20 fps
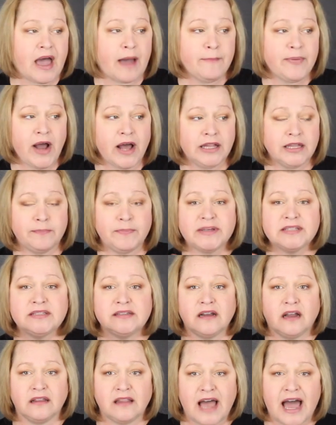I'm probably
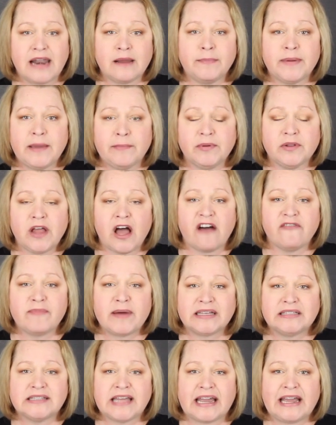pissing a lot of people off
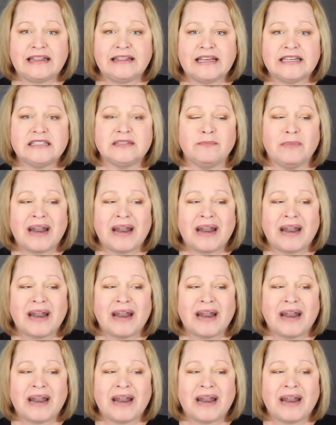by saying this,